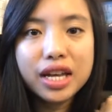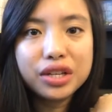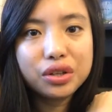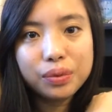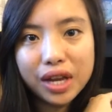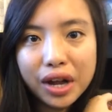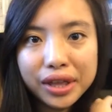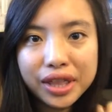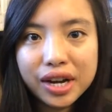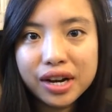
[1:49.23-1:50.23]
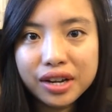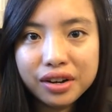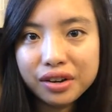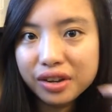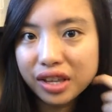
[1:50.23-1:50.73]
And so we got there, you
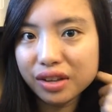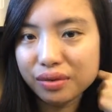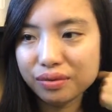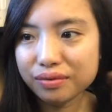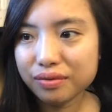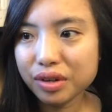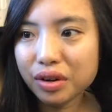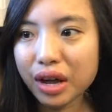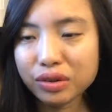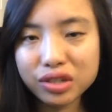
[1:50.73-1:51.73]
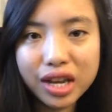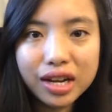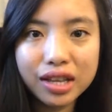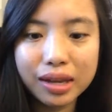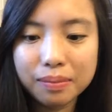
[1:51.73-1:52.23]
know, and then, you know, I was just
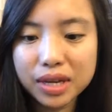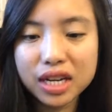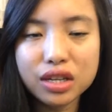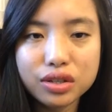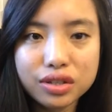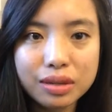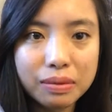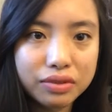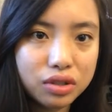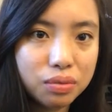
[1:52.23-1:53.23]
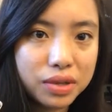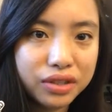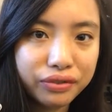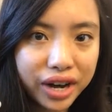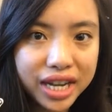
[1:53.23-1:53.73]
kinda, like, meeting some of
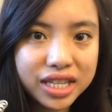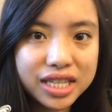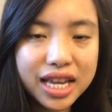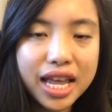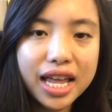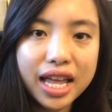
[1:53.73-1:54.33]
Snoopy's friends,